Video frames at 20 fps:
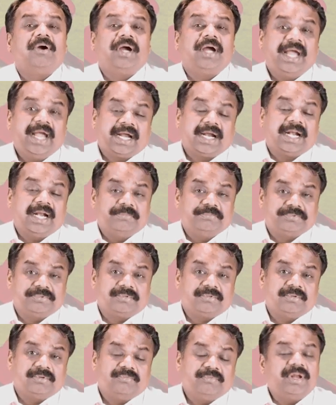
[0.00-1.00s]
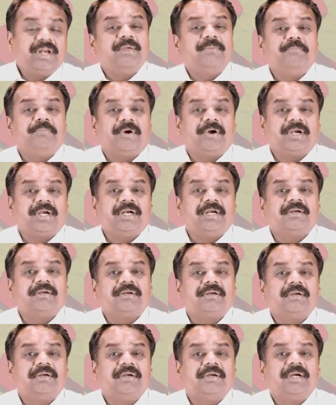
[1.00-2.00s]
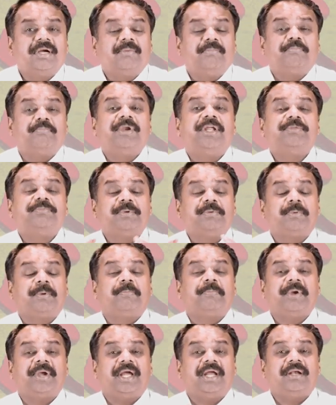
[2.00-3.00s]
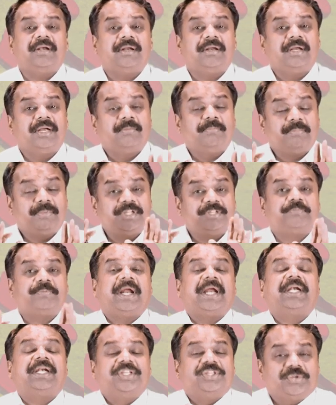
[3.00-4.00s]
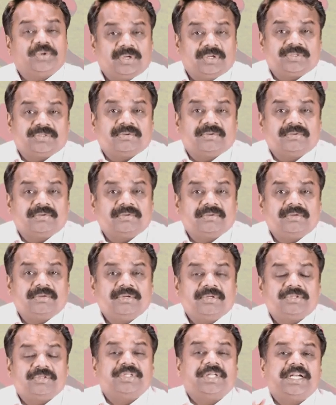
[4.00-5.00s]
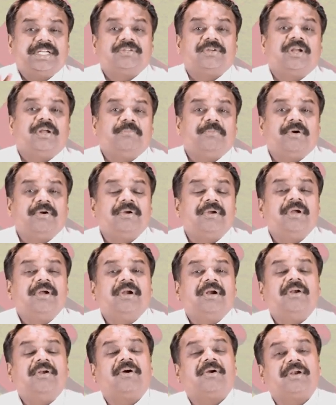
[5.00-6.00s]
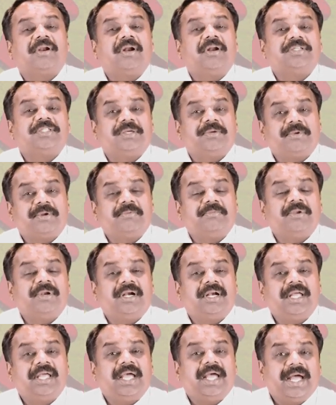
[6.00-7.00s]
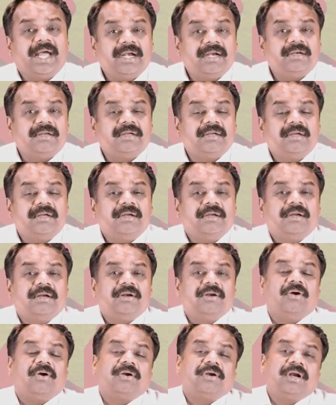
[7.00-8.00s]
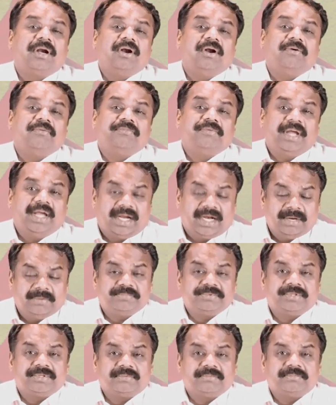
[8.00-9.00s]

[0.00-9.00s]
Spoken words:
eclipse. Very important. Please be prepared. Please practice also. So, that is all about doctrine of severability and doctrine of eclipse.